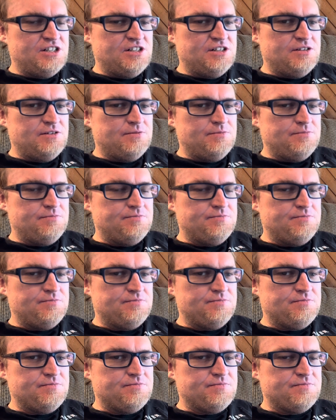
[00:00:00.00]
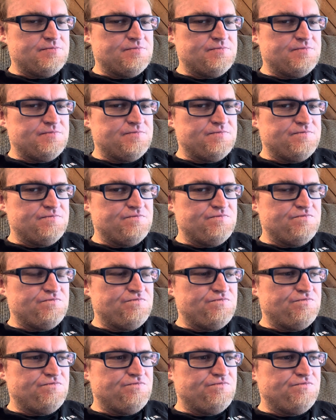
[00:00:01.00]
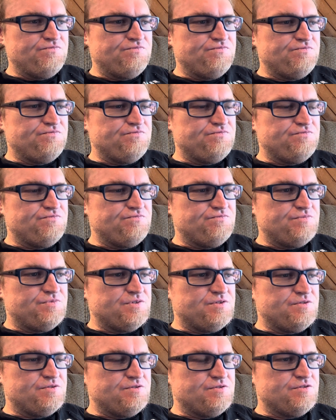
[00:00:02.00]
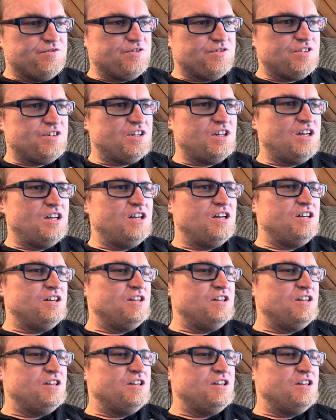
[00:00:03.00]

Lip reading: (silence)